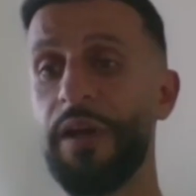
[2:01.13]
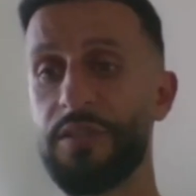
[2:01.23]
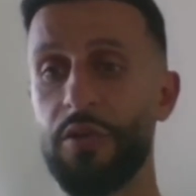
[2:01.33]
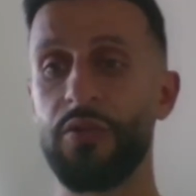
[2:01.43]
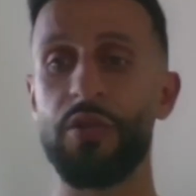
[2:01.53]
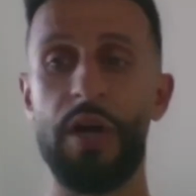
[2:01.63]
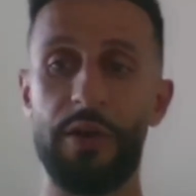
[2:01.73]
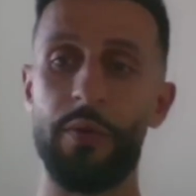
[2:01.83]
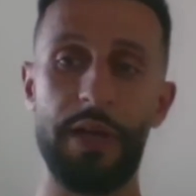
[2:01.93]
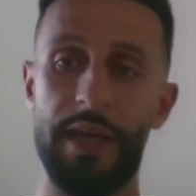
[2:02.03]
though, so I don't
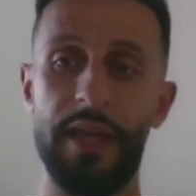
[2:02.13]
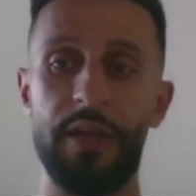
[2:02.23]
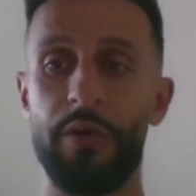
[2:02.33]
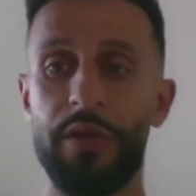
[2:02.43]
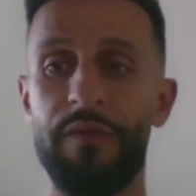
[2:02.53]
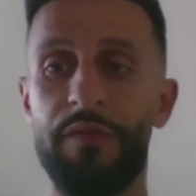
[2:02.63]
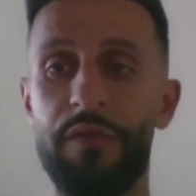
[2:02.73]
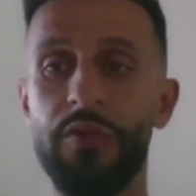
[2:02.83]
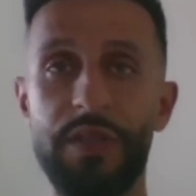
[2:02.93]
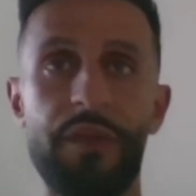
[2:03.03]
want to get anyone
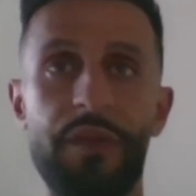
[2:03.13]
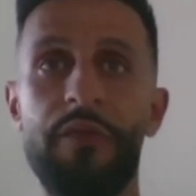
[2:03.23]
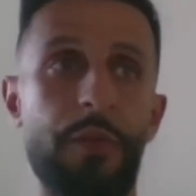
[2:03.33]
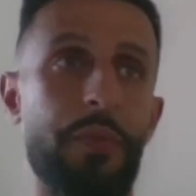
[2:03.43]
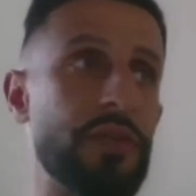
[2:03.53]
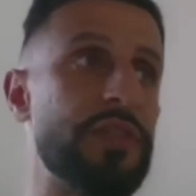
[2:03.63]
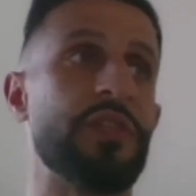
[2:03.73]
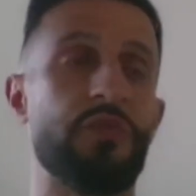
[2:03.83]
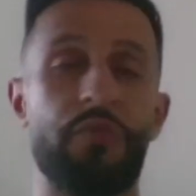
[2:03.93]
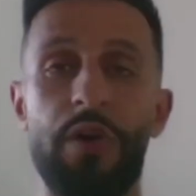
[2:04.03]
confused. If the
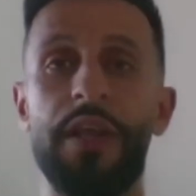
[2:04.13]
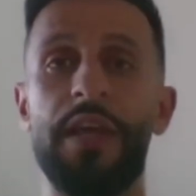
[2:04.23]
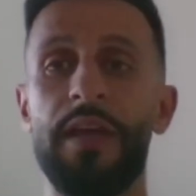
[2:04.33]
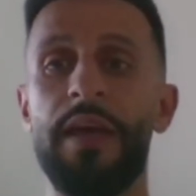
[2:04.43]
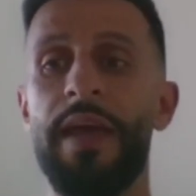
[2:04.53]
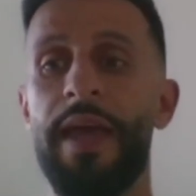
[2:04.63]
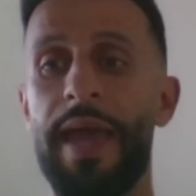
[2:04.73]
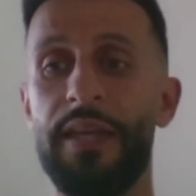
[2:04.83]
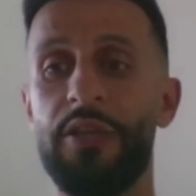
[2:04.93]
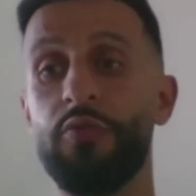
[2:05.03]
person's running
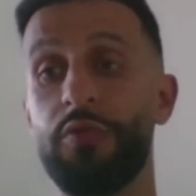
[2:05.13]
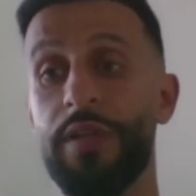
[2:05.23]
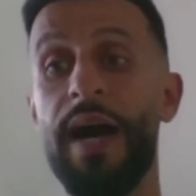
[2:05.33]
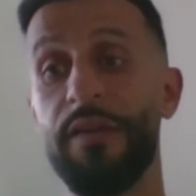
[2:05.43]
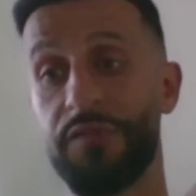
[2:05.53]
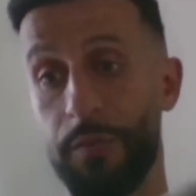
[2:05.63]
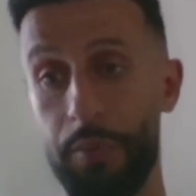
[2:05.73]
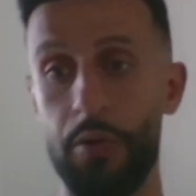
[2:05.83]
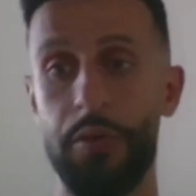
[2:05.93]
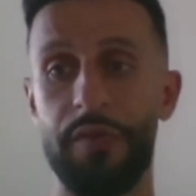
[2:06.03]
and you dive to
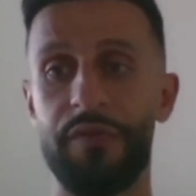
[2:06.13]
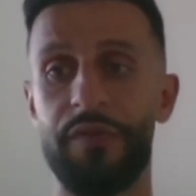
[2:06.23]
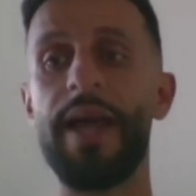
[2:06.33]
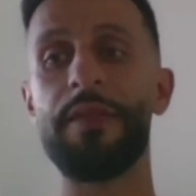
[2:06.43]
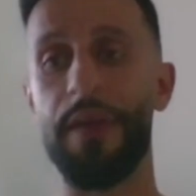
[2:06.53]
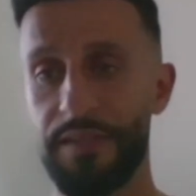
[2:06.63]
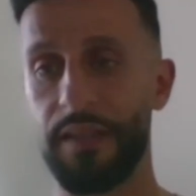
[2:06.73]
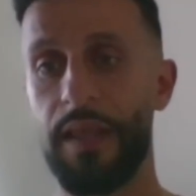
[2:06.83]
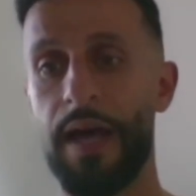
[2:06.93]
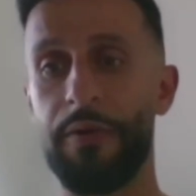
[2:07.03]
pull their flag, that's
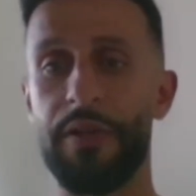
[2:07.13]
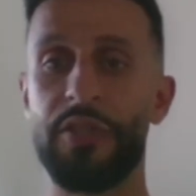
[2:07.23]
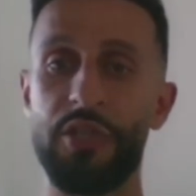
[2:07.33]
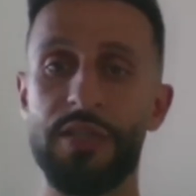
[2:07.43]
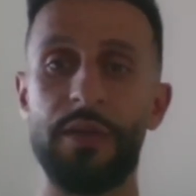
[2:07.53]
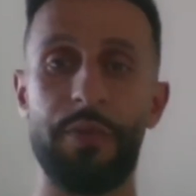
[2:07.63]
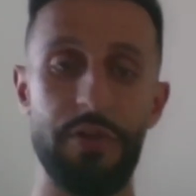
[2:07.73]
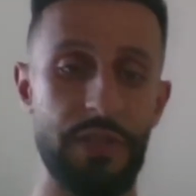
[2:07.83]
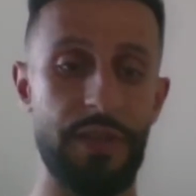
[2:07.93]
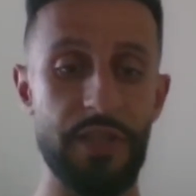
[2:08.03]
allowed. It's just the
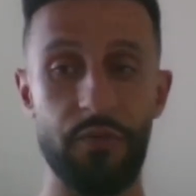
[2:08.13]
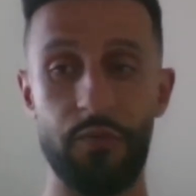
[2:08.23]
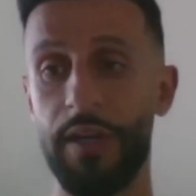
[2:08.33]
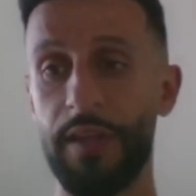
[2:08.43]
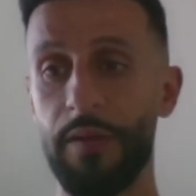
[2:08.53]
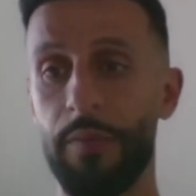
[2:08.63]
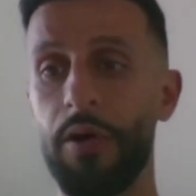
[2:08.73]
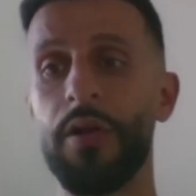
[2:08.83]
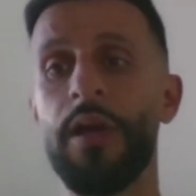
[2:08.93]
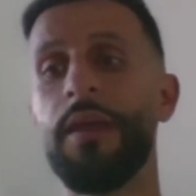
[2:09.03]
person that's running the
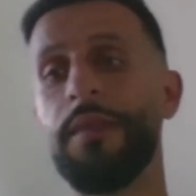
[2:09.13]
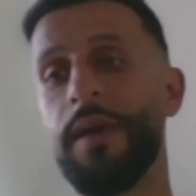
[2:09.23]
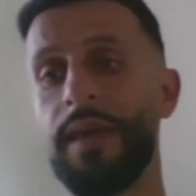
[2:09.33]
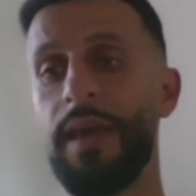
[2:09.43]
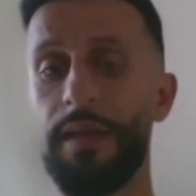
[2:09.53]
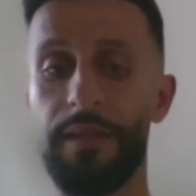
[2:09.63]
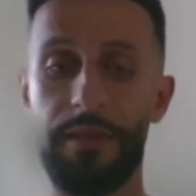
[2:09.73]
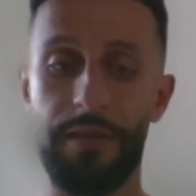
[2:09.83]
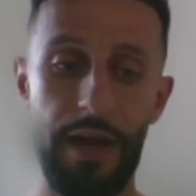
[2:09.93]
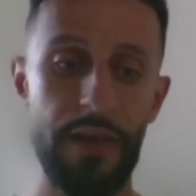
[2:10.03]
ball that can't
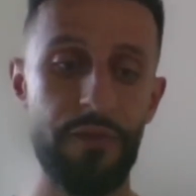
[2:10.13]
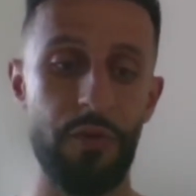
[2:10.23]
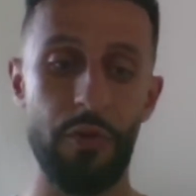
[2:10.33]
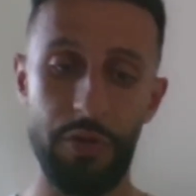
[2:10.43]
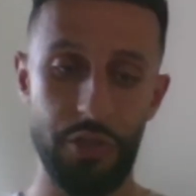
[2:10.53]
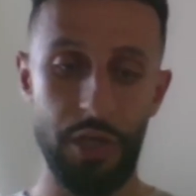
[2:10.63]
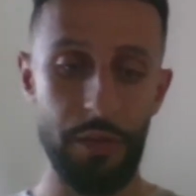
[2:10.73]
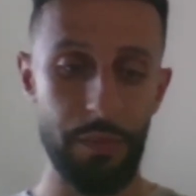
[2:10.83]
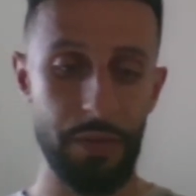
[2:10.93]
dive or jump.